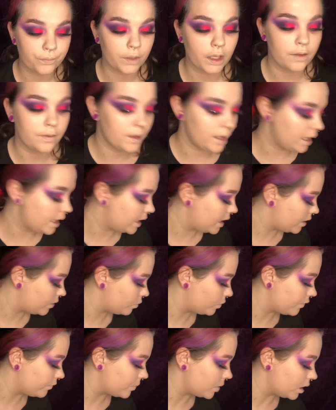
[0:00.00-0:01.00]
Then
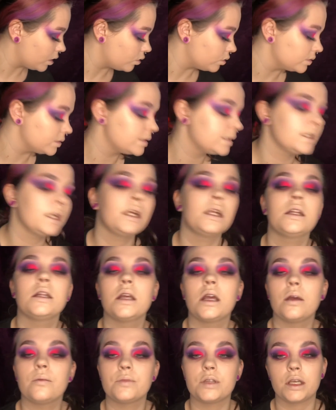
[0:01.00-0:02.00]
with my concealer,
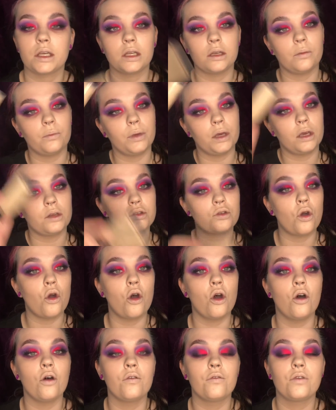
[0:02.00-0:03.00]
I'm taking a bit
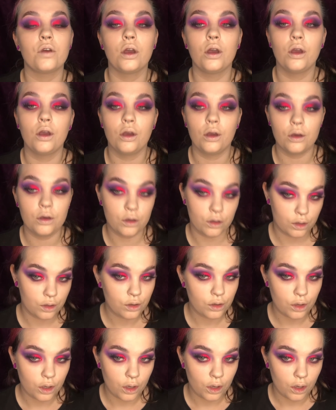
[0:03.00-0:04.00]
of
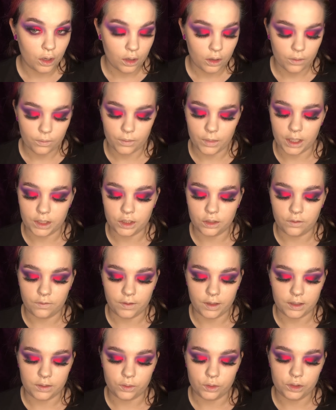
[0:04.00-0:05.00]
my Too
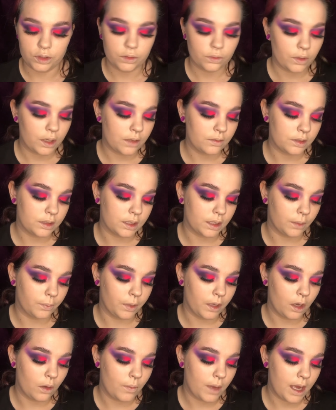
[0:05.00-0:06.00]
Faced Concealer Spray. Just take a
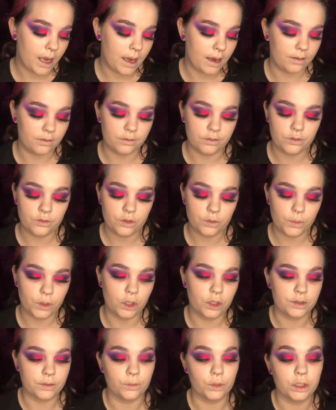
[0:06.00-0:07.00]
bit on my hand
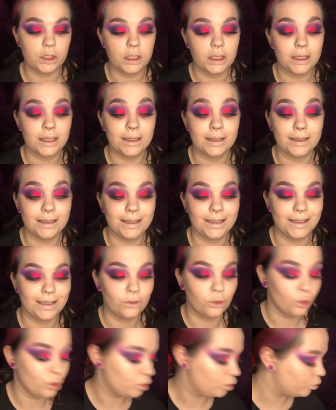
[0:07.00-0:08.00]
because I'm going to clean
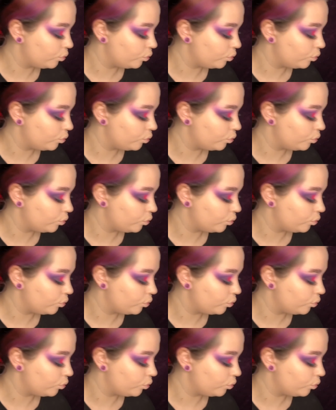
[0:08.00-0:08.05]
up